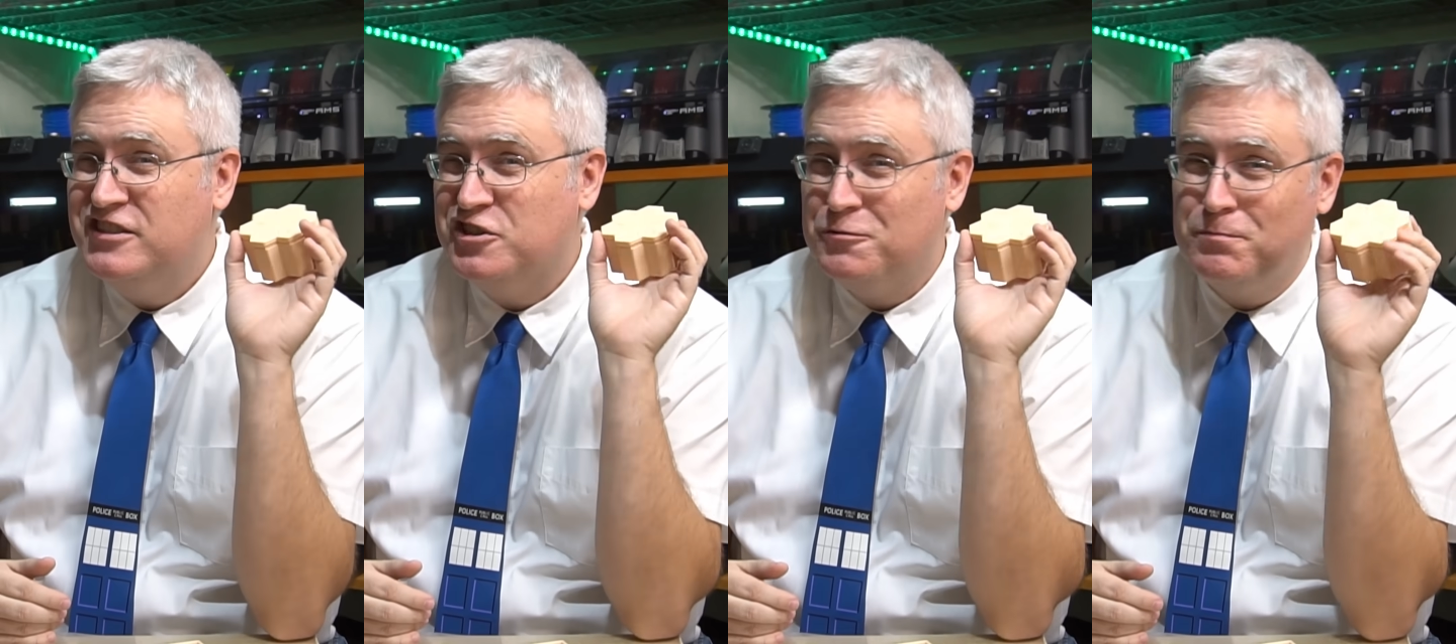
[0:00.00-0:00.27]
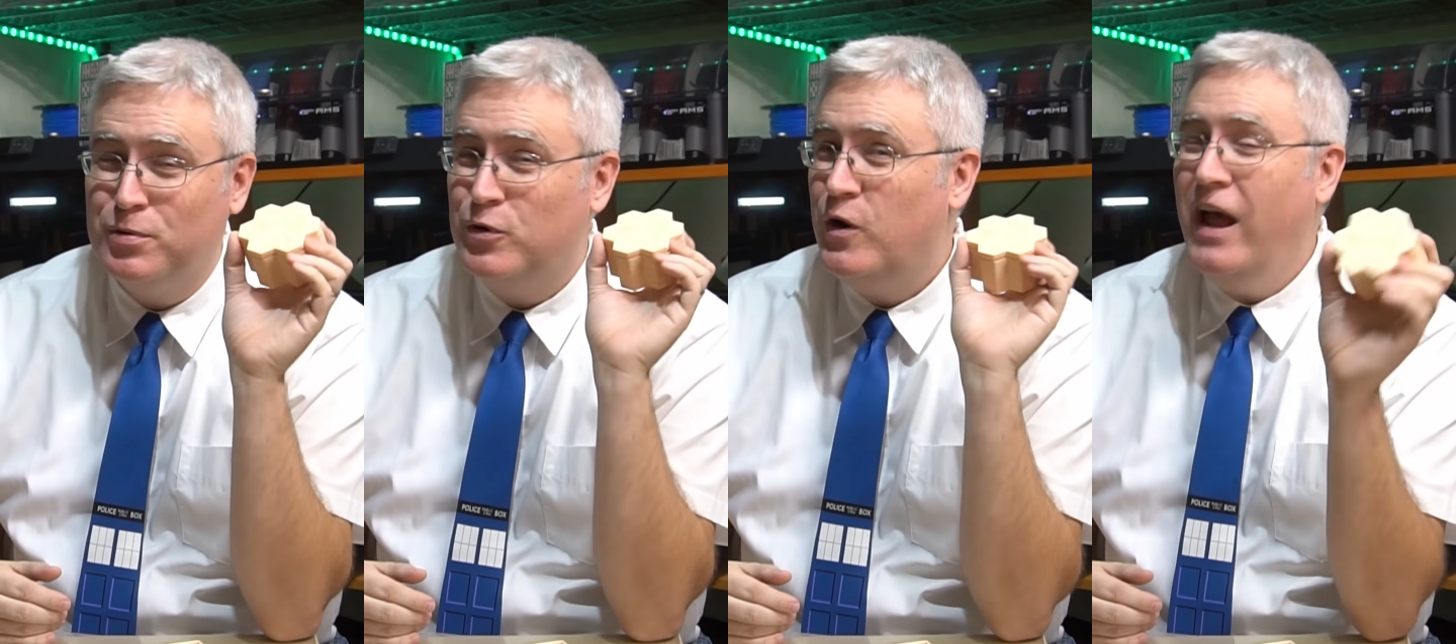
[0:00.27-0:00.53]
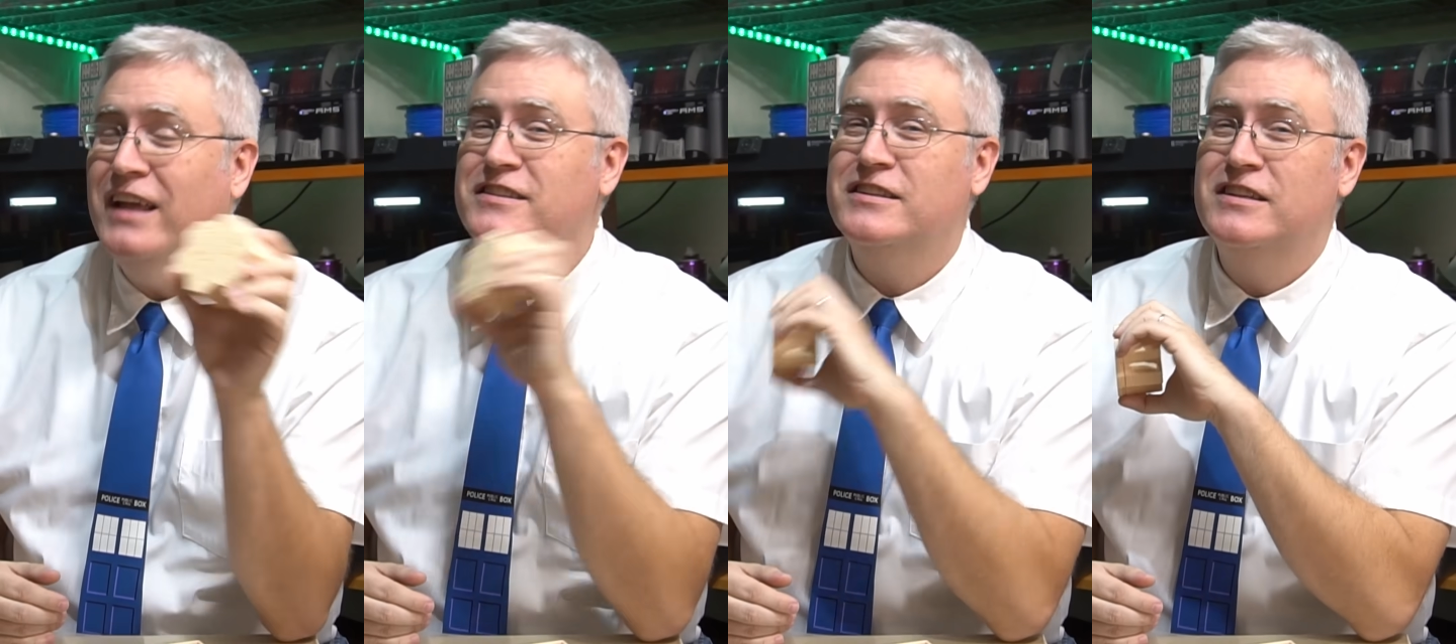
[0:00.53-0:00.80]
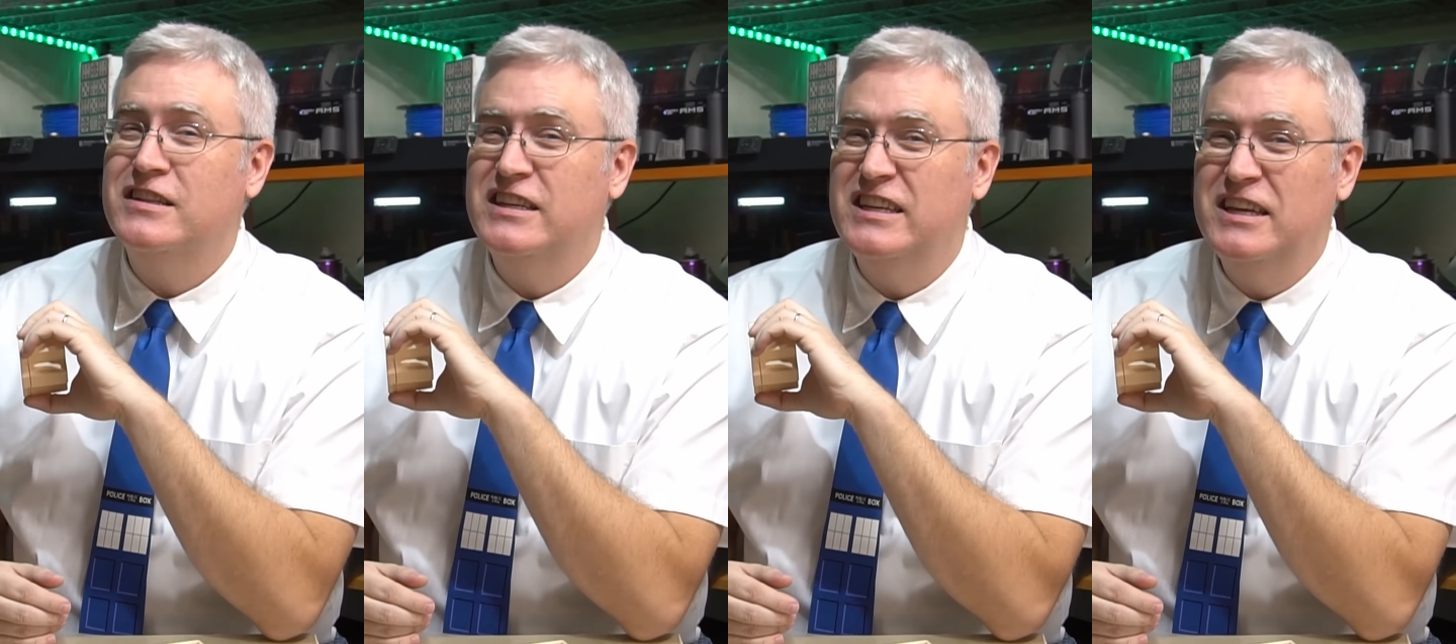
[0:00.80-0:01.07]

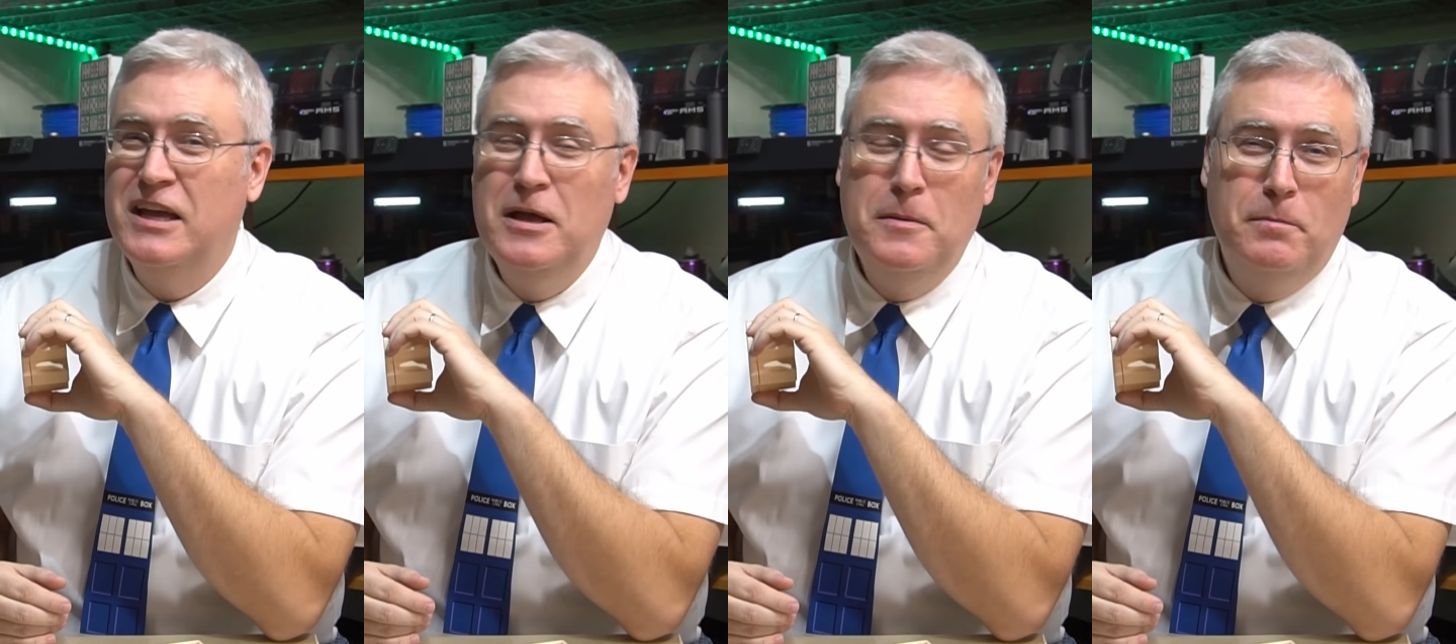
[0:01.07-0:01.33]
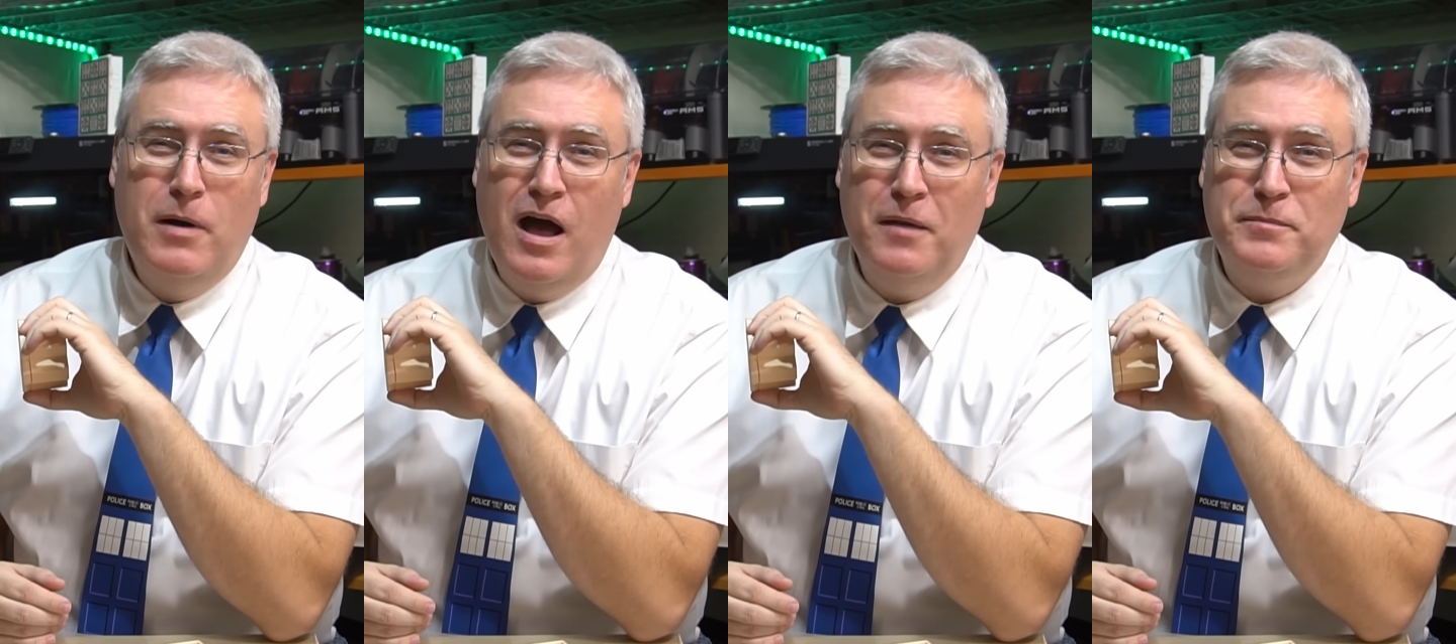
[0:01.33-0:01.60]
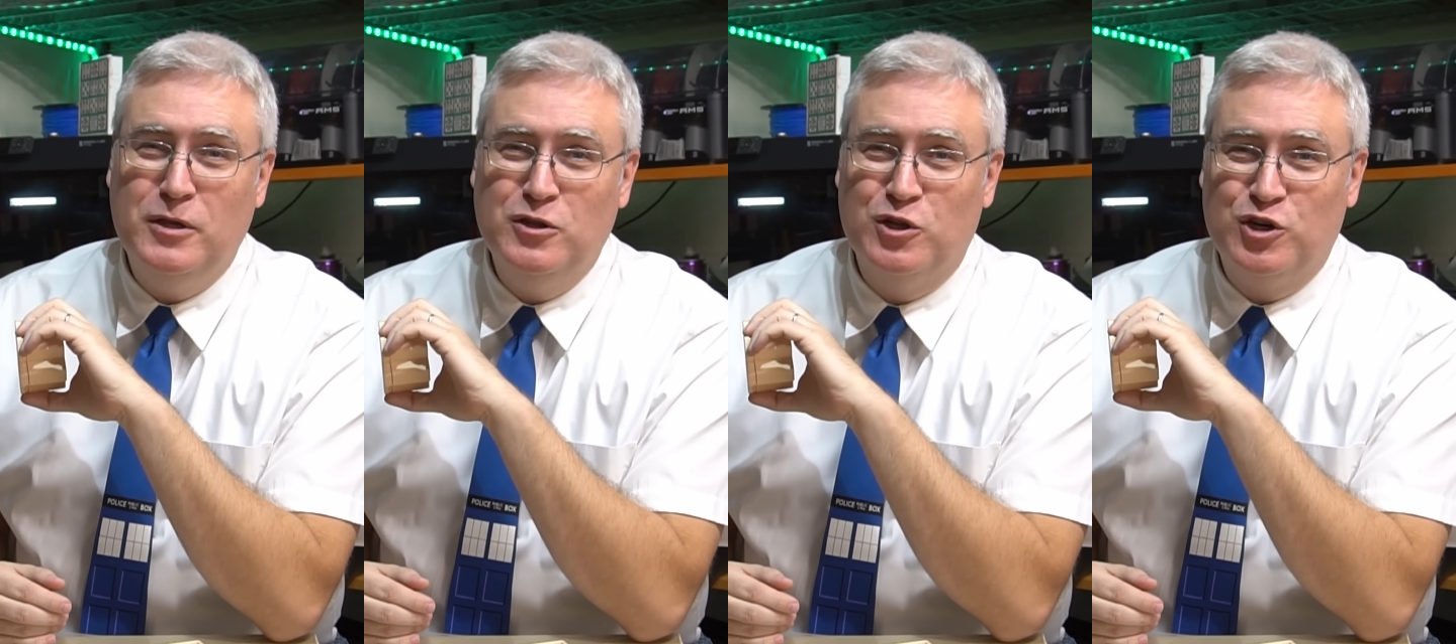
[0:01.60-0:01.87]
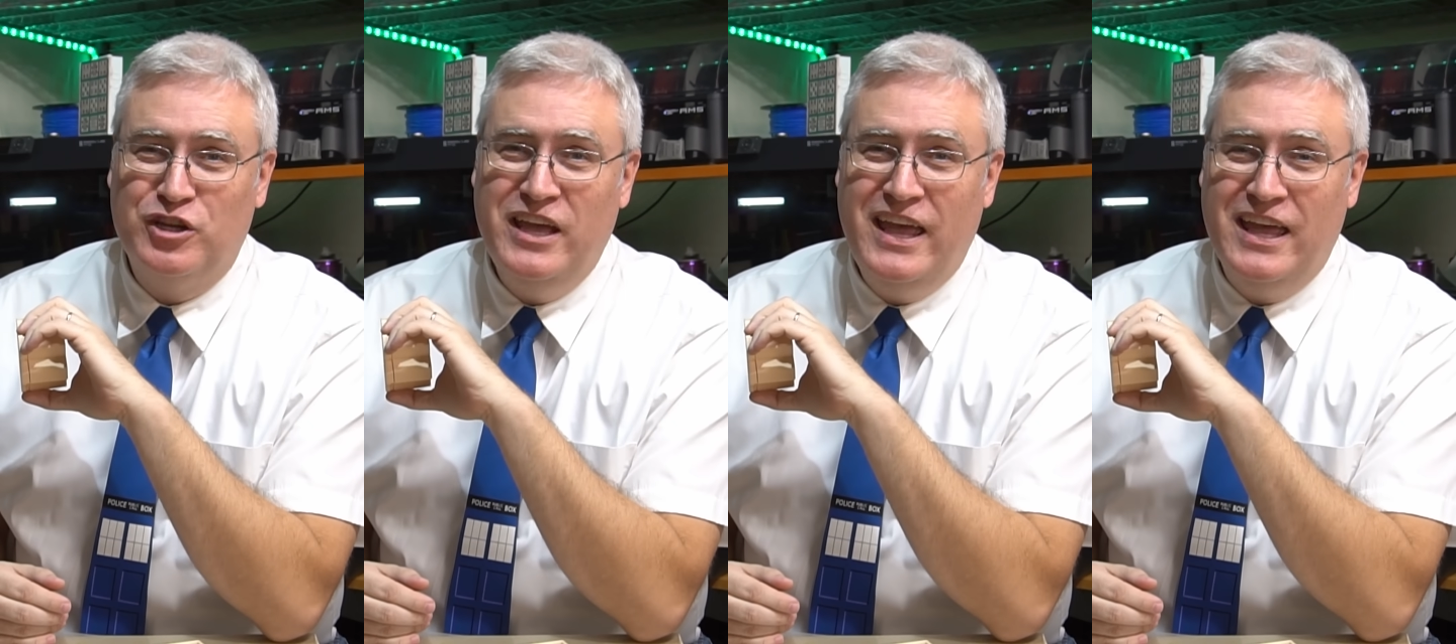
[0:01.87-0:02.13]
surprisingly
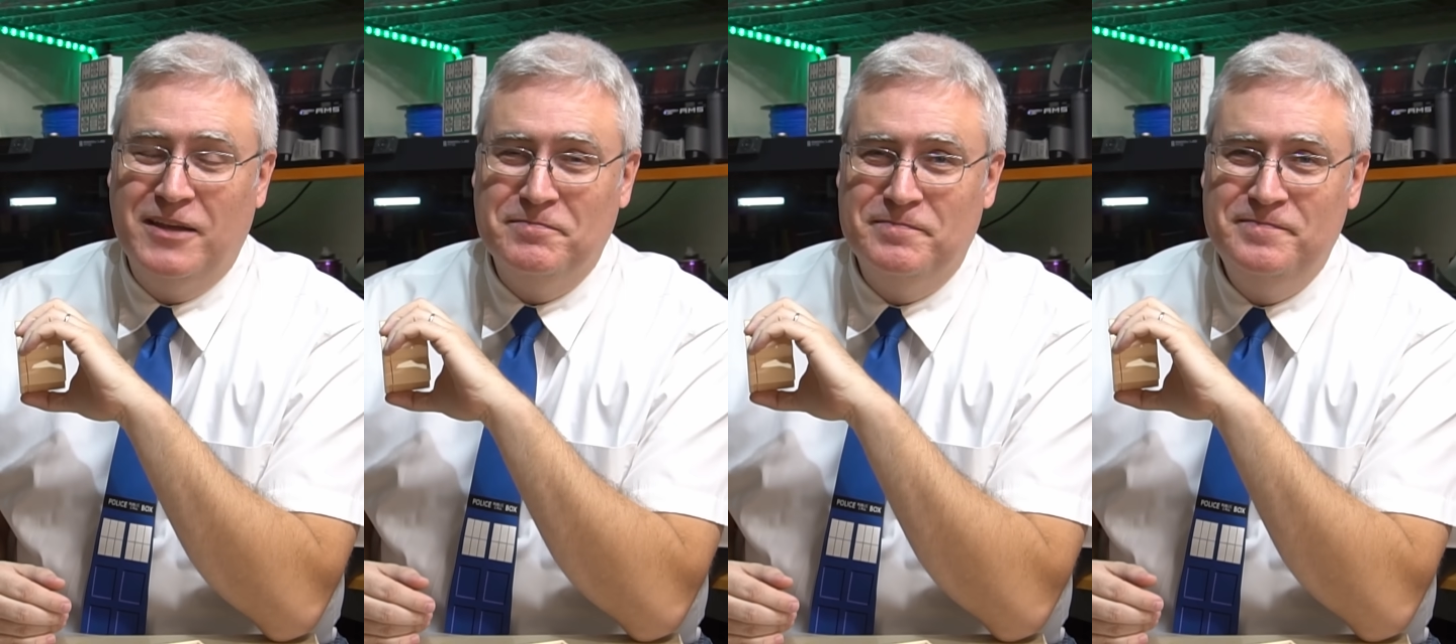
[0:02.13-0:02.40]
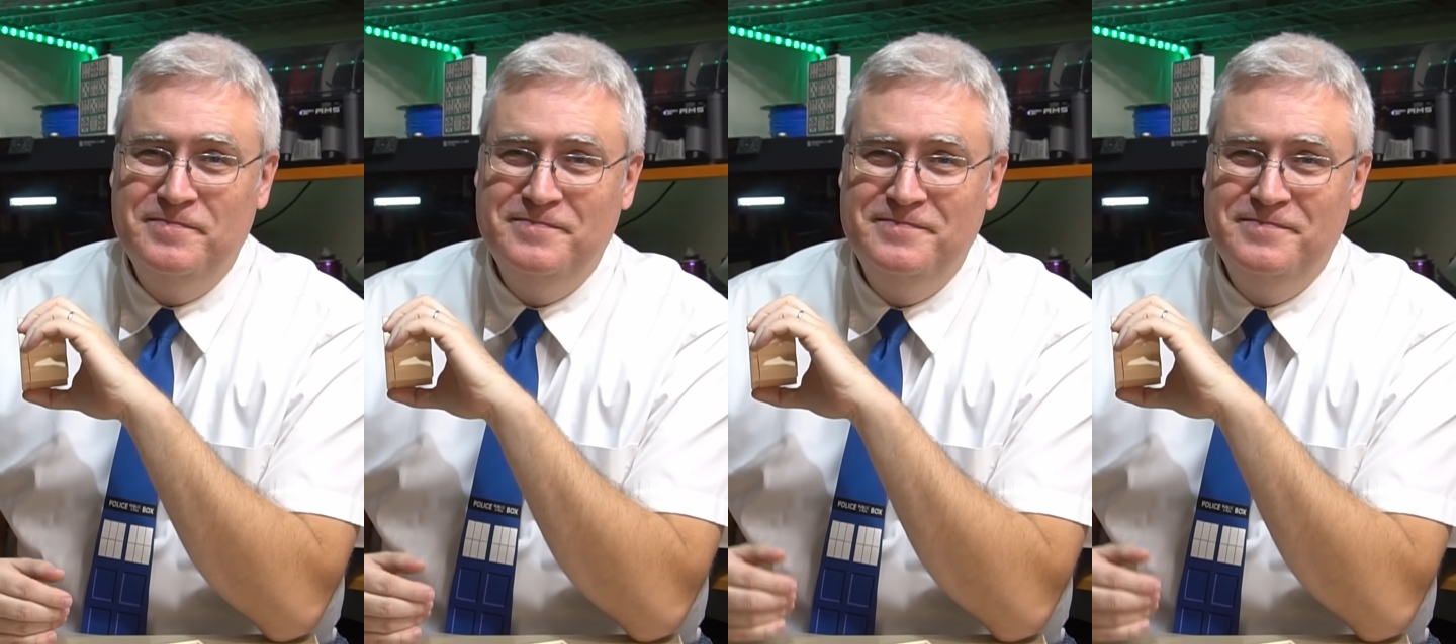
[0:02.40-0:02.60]
popular game.